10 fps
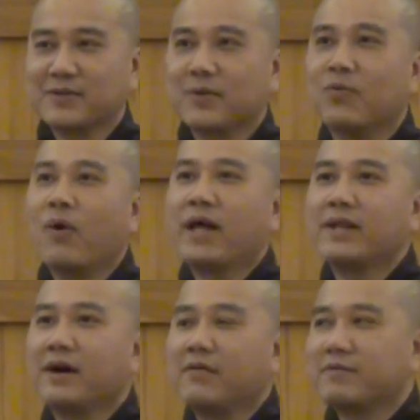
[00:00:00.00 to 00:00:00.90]
So
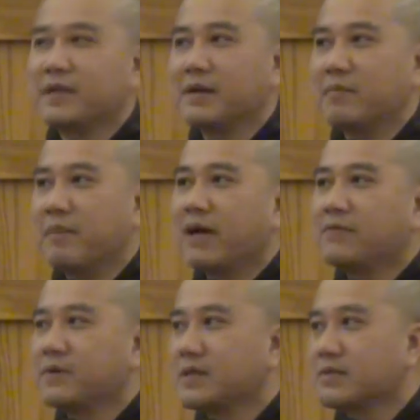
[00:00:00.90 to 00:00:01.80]
one of the
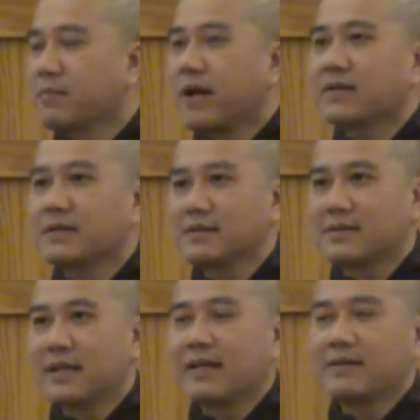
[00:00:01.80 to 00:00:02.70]
mindfulness
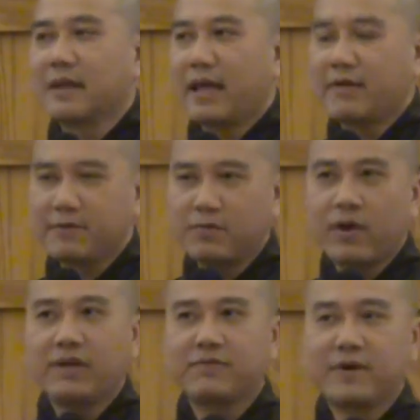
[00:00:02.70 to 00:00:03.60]
practice that every
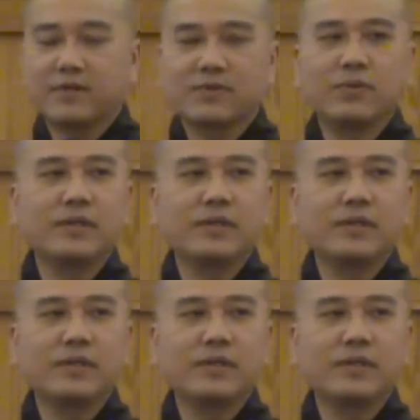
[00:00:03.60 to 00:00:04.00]
one of us,